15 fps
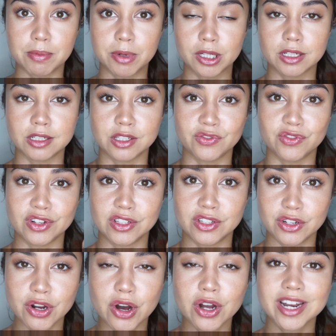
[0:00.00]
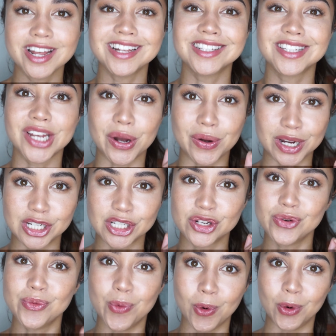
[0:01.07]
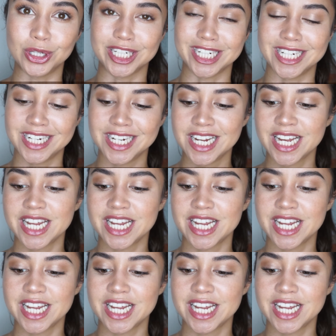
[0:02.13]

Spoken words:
because if it's not, it's going to water.